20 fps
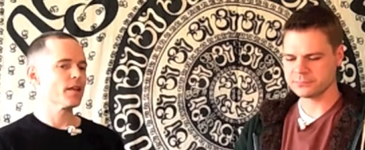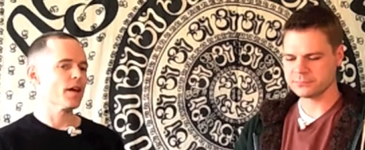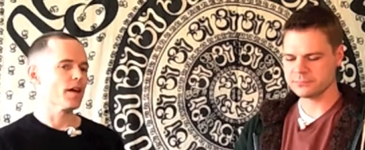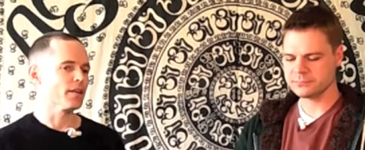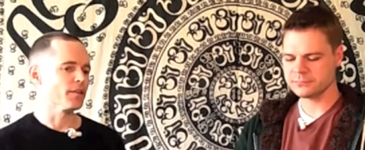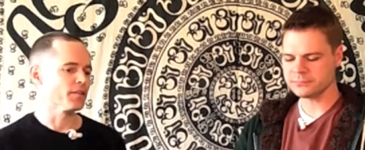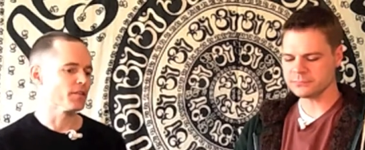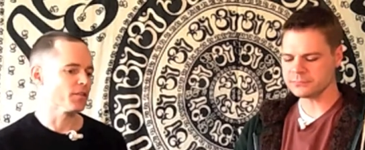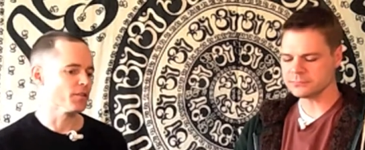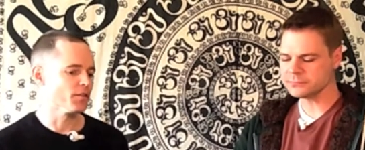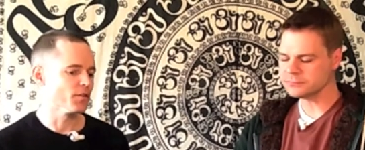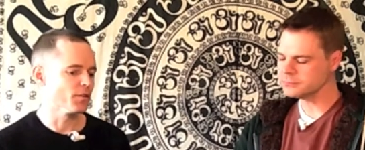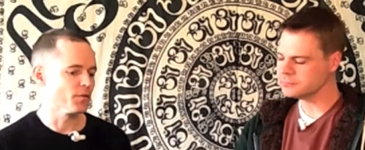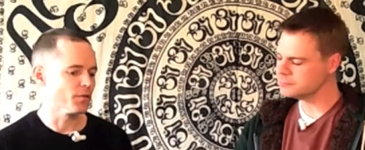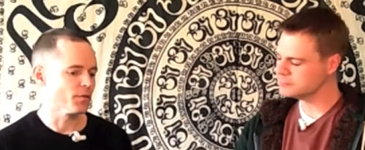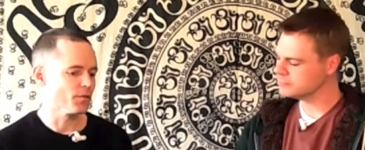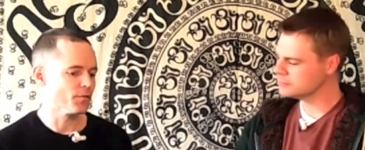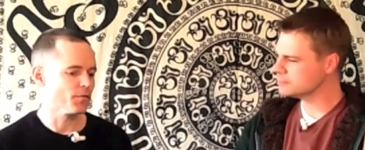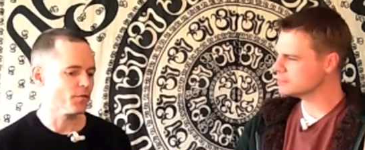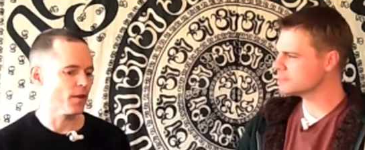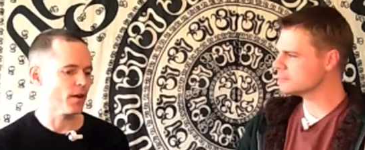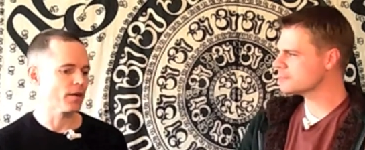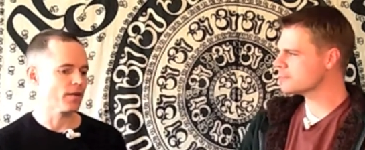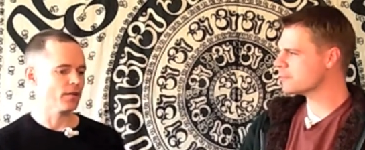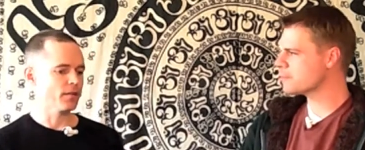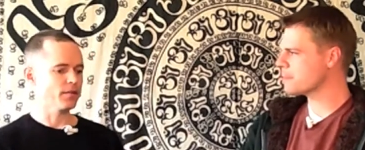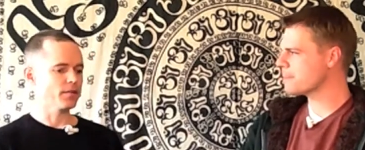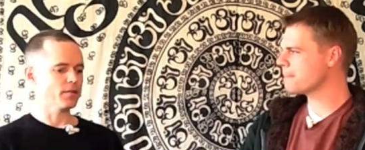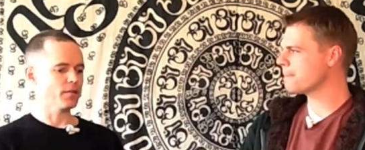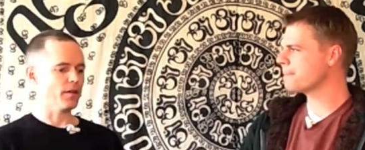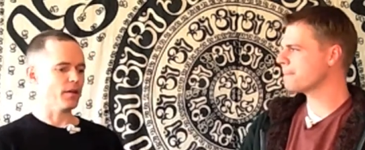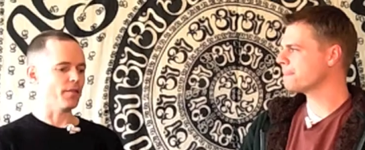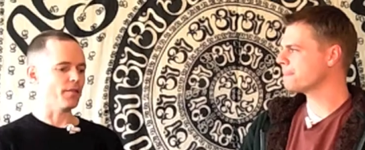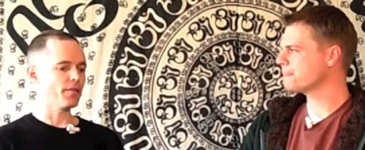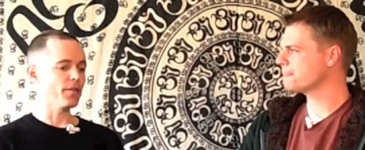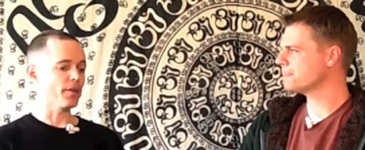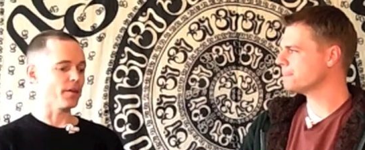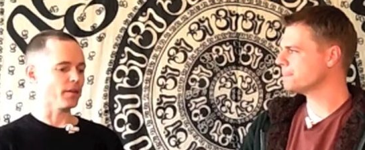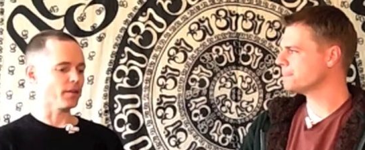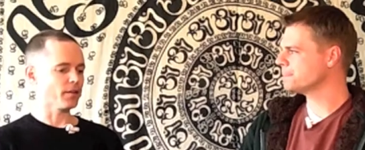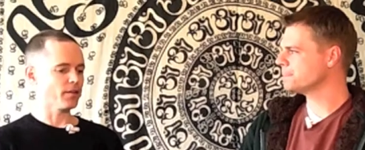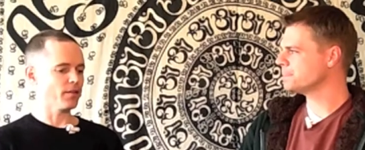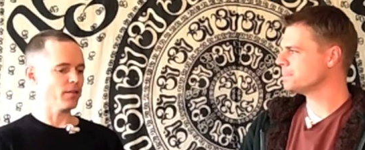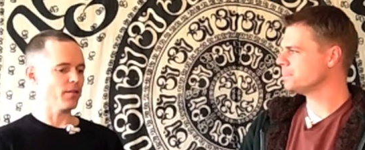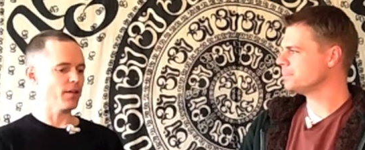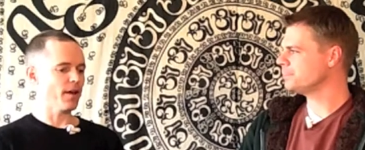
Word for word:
Speaker 1: Yeah, and you know, you'll find, I think,